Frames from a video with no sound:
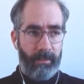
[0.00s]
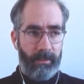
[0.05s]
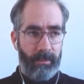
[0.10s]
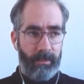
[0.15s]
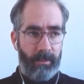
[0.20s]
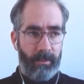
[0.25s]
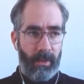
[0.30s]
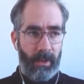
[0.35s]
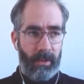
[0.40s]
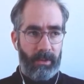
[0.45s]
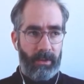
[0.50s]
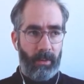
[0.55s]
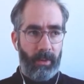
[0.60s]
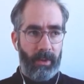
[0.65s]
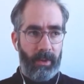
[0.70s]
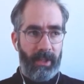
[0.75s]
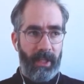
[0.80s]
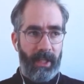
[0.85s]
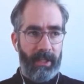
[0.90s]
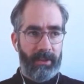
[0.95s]
So what I
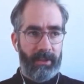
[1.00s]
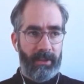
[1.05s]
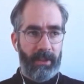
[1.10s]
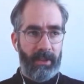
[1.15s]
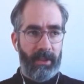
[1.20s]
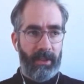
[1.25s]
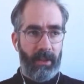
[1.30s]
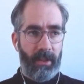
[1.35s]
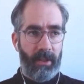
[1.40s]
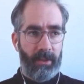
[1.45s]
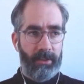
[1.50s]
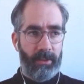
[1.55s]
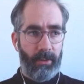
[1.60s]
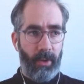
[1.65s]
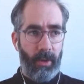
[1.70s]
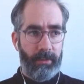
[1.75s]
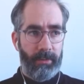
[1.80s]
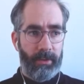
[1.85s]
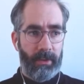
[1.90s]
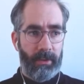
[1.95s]
see also
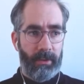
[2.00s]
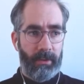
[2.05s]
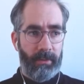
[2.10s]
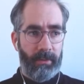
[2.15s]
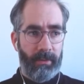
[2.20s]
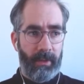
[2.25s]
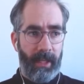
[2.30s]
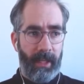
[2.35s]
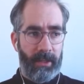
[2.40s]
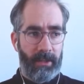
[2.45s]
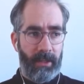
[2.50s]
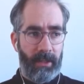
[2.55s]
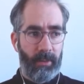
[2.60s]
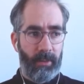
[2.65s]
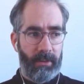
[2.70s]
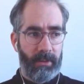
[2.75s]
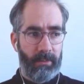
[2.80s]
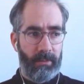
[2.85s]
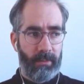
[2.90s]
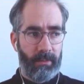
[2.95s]
often, actually
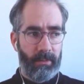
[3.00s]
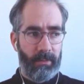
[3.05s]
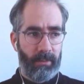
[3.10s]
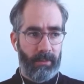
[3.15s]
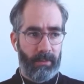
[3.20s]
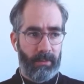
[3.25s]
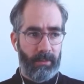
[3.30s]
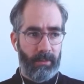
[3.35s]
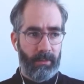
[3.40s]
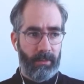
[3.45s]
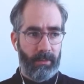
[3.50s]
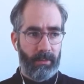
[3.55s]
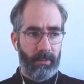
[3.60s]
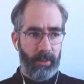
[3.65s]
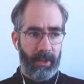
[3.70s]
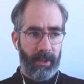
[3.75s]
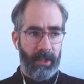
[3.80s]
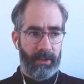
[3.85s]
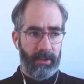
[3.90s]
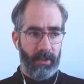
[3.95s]
what
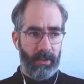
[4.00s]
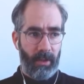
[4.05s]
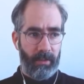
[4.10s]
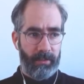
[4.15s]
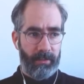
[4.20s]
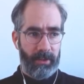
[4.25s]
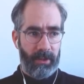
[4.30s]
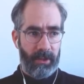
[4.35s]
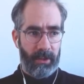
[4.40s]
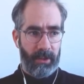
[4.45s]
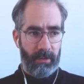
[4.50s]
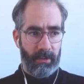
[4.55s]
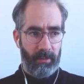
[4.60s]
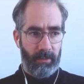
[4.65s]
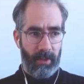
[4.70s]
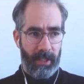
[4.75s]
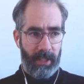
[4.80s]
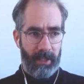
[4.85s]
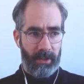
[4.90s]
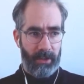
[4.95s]
I see often in
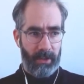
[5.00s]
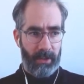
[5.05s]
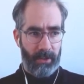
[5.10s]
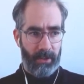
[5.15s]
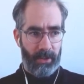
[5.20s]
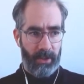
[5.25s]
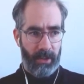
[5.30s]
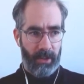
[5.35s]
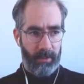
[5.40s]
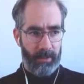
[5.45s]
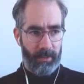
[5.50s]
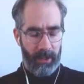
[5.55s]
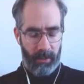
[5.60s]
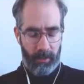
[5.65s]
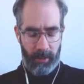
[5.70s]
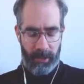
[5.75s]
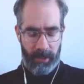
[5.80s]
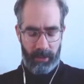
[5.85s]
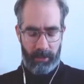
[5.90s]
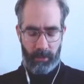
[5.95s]
relationships,
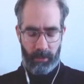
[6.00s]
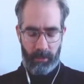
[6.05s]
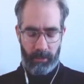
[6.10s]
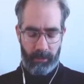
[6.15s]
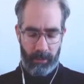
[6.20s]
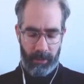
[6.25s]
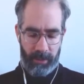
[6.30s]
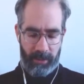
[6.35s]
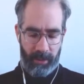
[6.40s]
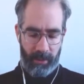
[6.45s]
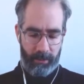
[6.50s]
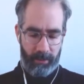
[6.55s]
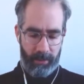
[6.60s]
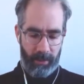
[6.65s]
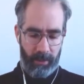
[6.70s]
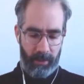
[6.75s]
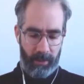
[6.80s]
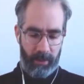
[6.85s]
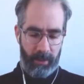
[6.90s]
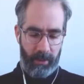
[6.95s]
like when I do, for
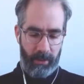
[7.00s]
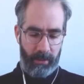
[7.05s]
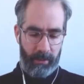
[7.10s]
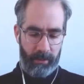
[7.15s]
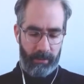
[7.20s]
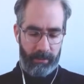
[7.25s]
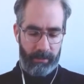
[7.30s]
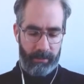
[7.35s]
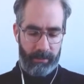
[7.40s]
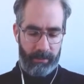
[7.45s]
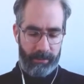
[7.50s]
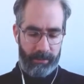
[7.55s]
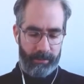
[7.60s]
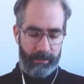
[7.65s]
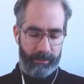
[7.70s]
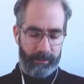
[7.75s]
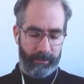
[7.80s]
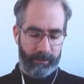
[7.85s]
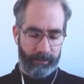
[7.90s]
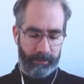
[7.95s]
example,
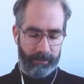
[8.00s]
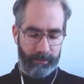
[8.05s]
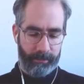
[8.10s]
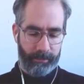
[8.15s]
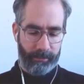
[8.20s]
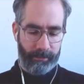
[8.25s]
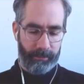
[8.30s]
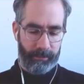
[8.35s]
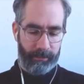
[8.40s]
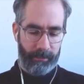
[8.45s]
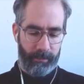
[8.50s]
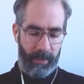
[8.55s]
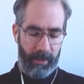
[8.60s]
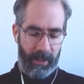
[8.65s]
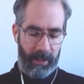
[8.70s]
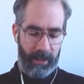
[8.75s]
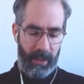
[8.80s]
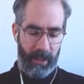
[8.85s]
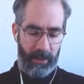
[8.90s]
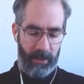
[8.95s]

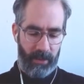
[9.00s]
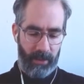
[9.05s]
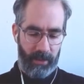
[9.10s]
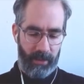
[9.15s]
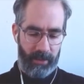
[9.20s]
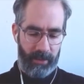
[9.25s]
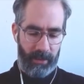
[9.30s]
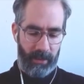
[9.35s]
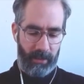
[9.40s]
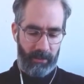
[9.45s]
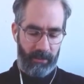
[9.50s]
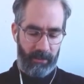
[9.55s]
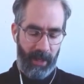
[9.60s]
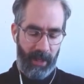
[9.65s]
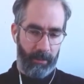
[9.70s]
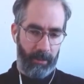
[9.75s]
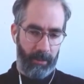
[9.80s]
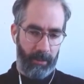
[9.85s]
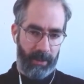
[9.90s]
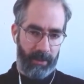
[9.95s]
mediations in
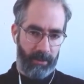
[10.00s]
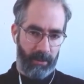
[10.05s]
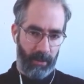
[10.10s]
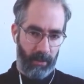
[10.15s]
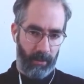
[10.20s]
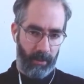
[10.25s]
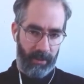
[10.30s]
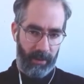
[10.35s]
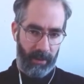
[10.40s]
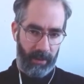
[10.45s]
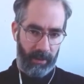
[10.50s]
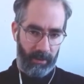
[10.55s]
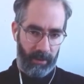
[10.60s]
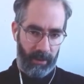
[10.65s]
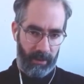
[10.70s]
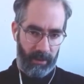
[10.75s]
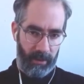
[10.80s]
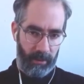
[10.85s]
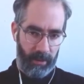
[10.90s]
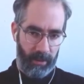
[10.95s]
families or within
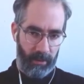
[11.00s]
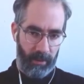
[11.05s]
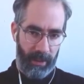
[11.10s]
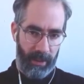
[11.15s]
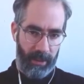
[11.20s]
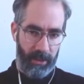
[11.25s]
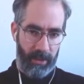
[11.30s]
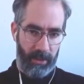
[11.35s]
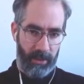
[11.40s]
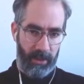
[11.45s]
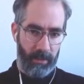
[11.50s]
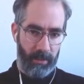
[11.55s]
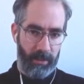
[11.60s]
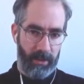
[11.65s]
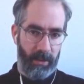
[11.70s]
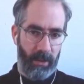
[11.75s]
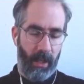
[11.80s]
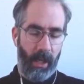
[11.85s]
intimate relationships,